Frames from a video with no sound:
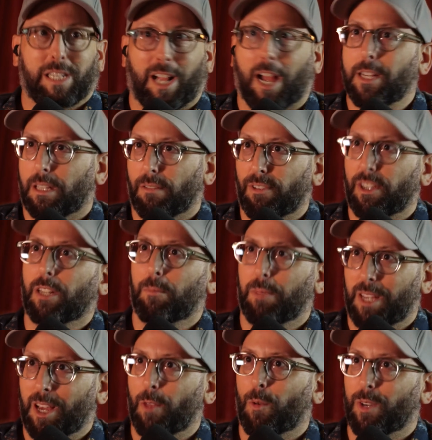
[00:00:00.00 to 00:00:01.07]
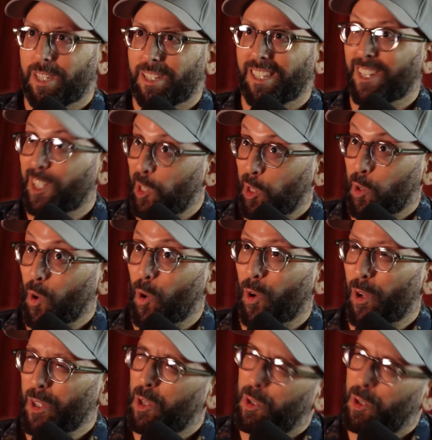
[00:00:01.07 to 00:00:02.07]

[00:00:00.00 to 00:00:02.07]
guy's the victim, the other one's in control.